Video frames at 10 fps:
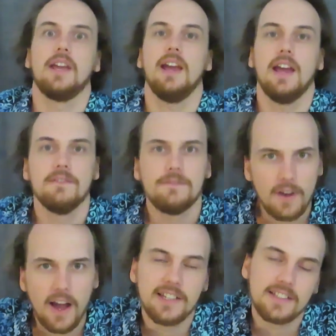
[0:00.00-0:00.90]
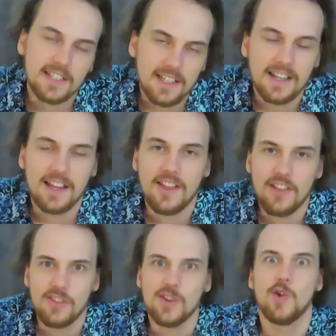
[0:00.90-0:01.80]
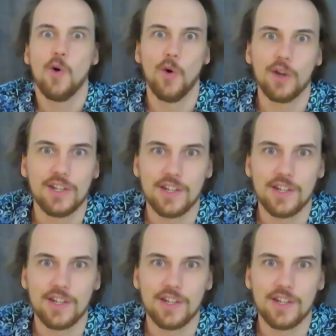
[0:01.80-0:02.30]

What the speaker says: And finally, the Gorgon